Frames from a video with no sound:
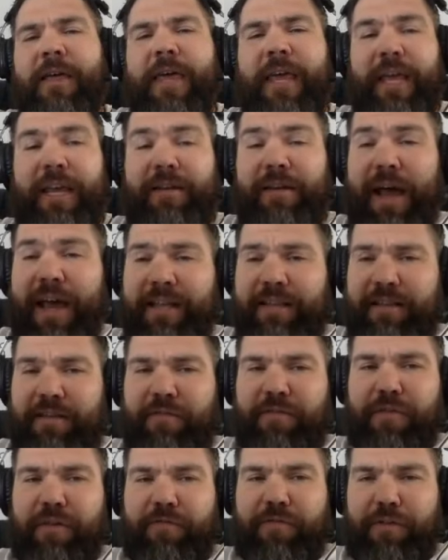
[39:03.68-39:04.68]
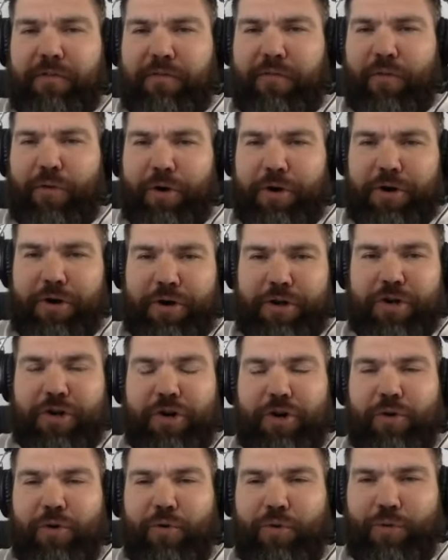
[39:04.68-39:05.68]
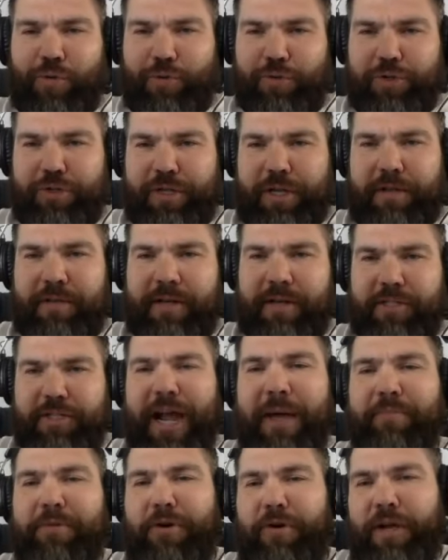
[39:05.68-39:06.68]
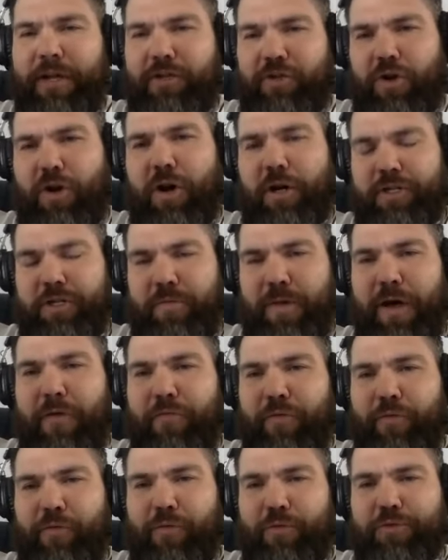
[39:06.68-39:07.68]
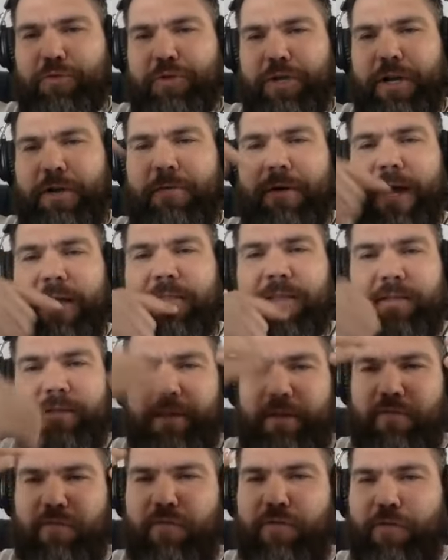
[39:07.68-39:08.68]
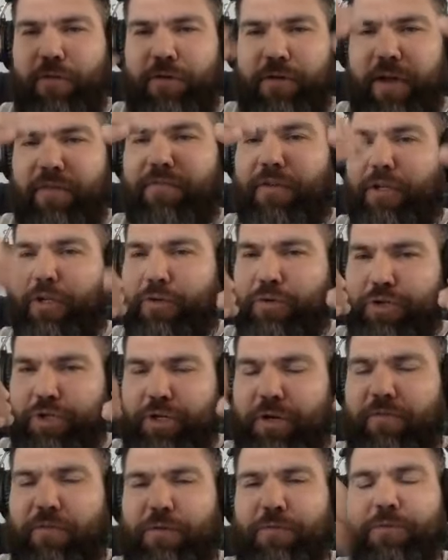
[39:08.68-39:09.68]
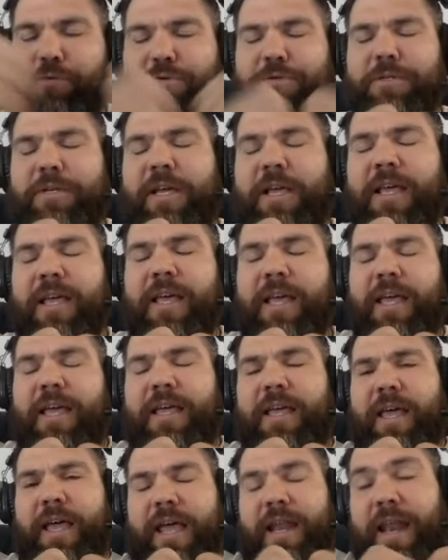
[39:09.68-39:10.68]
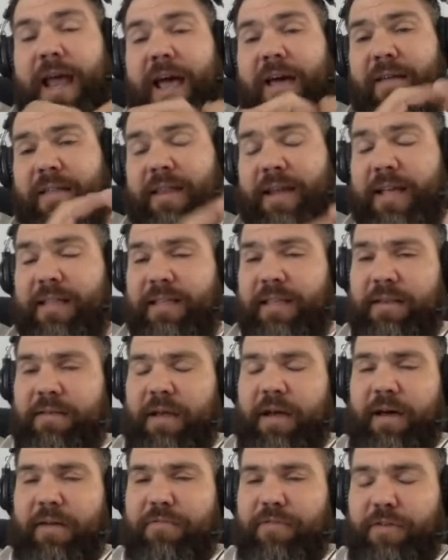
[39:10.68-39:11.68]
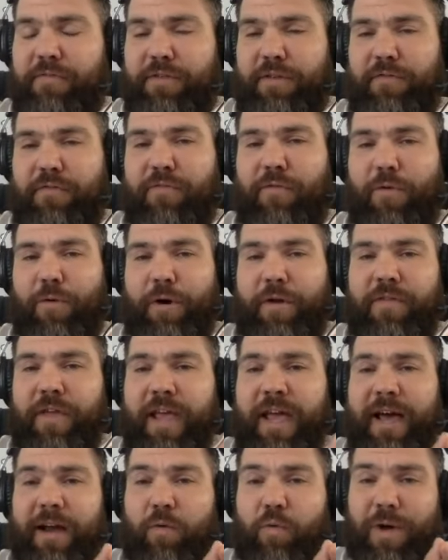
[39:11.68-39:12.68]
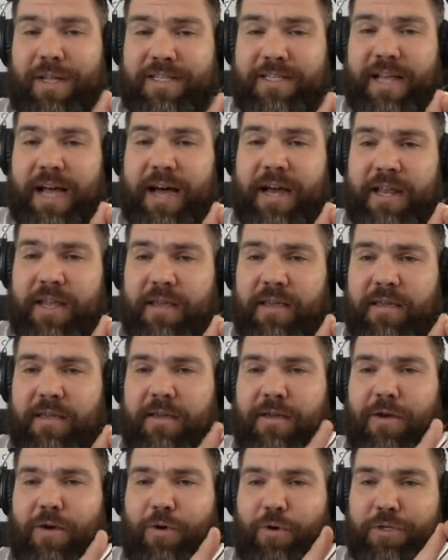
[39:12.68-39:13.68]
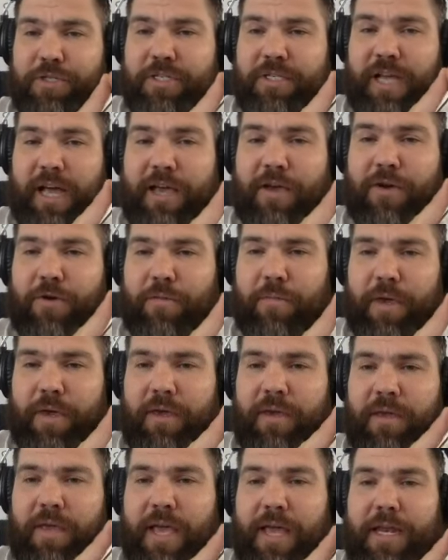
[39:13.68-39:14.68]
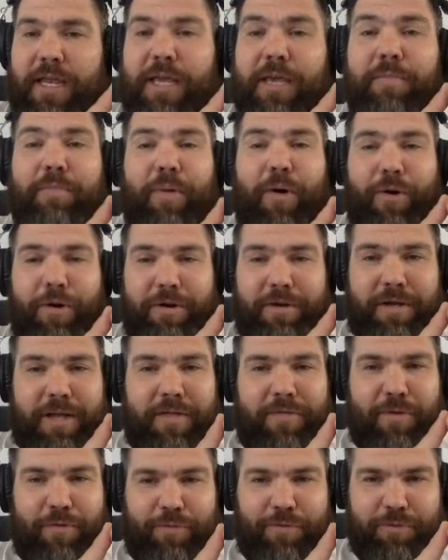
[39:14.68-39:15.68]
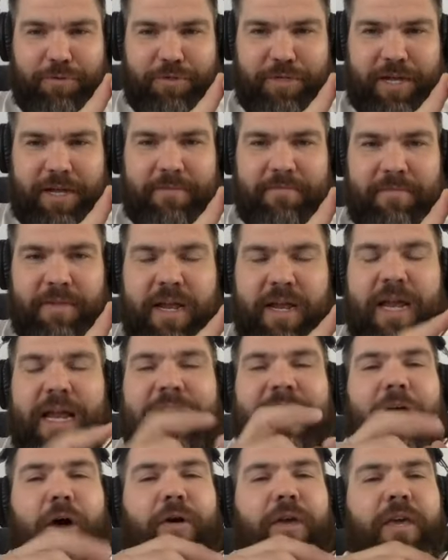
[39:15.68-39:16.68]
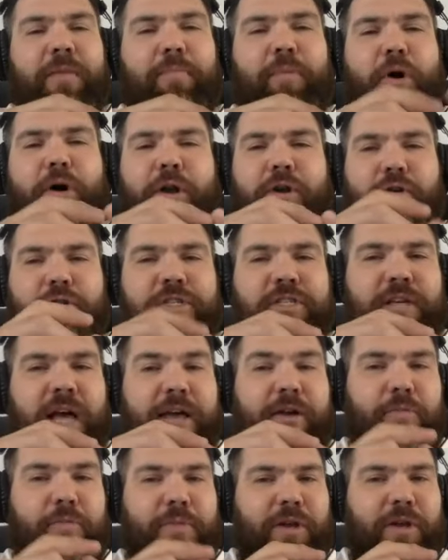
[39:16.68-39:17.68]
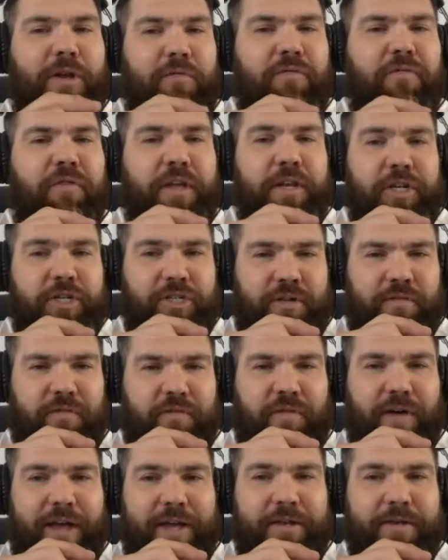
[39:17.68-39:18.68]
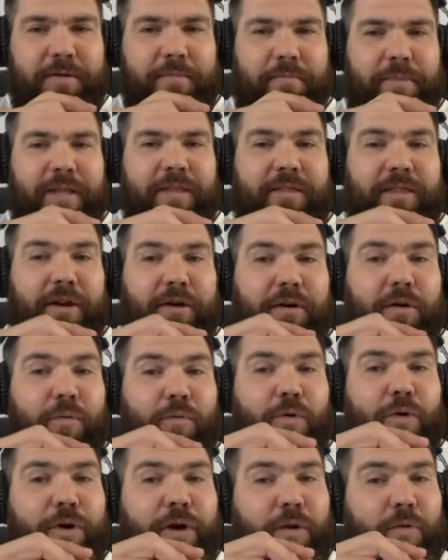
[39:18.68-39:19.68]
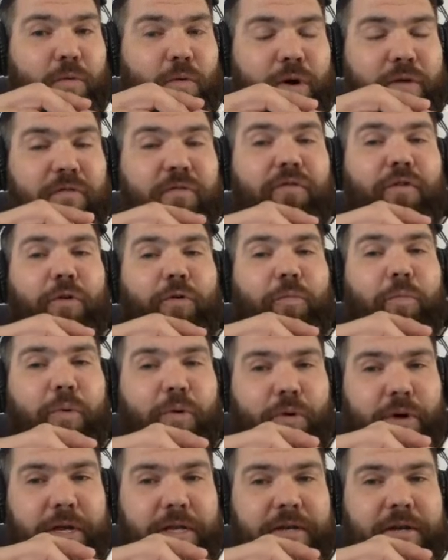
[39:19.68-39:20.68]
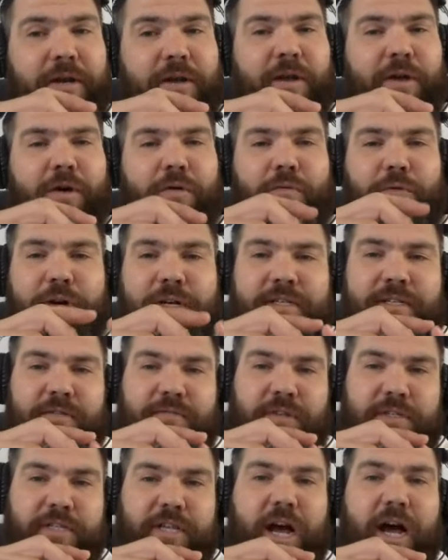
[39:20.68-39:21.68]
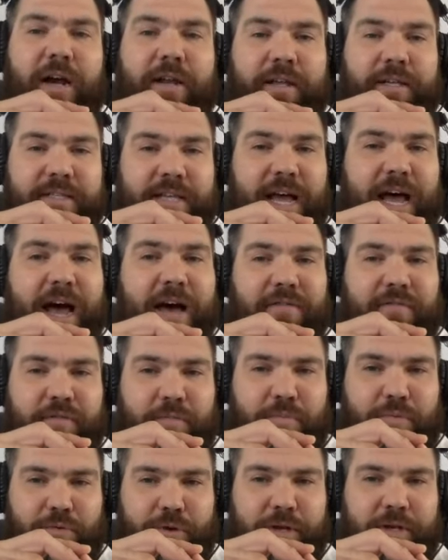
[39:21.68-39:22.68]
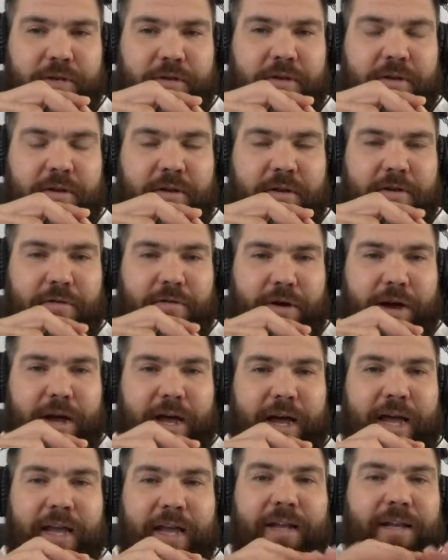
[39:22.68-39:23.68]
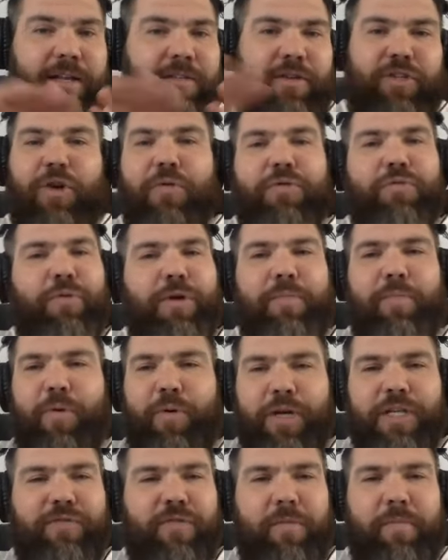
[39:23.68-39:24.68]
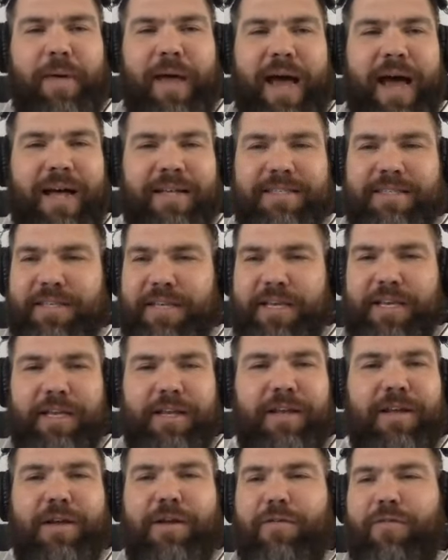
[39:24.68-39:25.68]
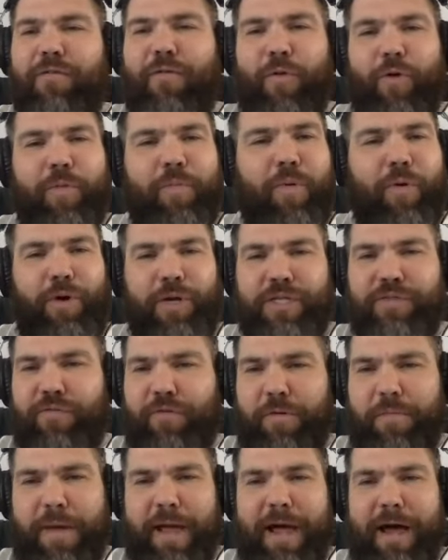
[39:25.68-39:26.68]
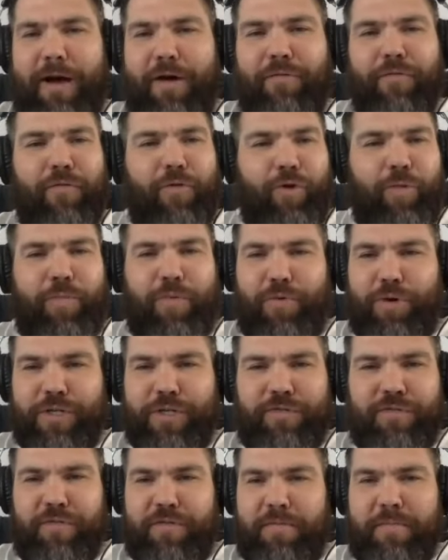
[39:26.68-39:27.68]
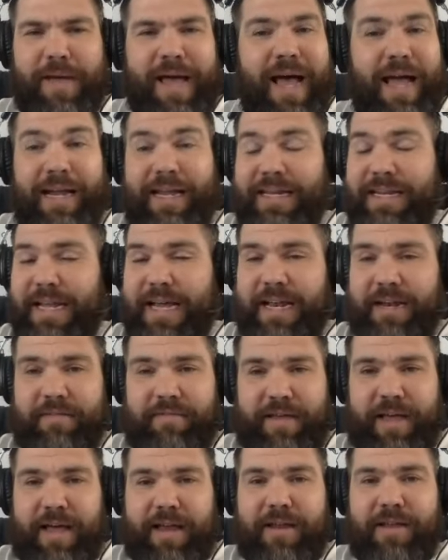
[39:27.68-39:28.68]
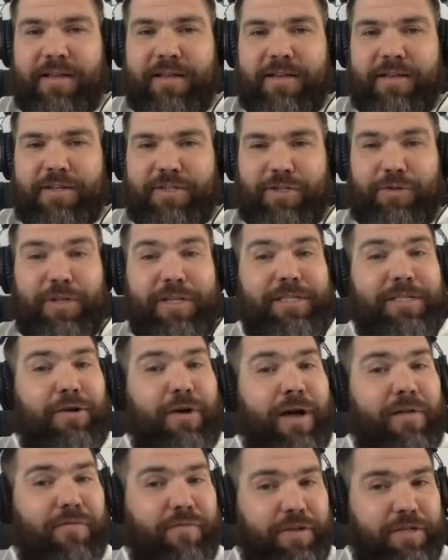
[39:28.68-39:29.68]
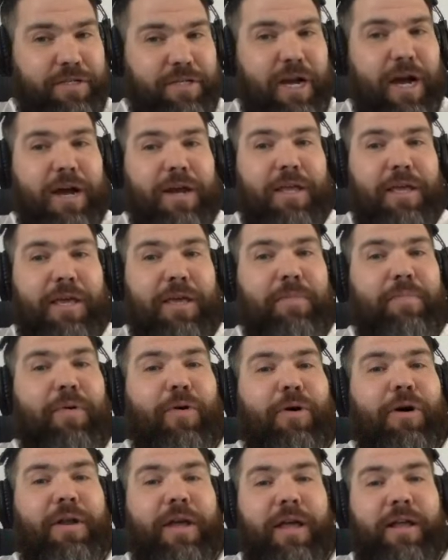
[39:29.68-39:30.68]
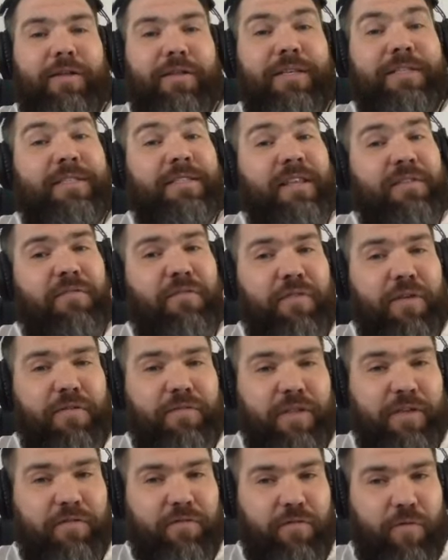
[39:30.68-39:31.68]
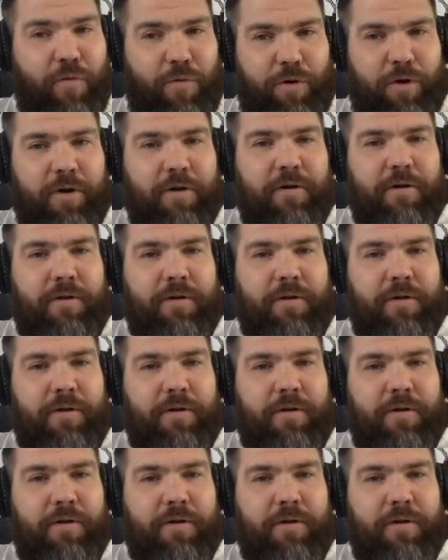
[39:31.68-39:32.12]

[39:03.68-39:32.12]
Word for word: In 1954, their internal rule set, their chapter eight talks about the rule set, right? The, mm -hmm. the evolution of the rules. In 1954, uh, they had Wazari, Osaekomi, and Ippon in the rule set. Now, Ippon and mm-hmm. Osaekomi don't finish the fight, but they're awarded one full point, whereas the Wazari is half a point, right? There's no three points for passing, mm -hmm. four points for mount, four points for the back, none of that. So they still have Wazari, Ippon, and this is in 54.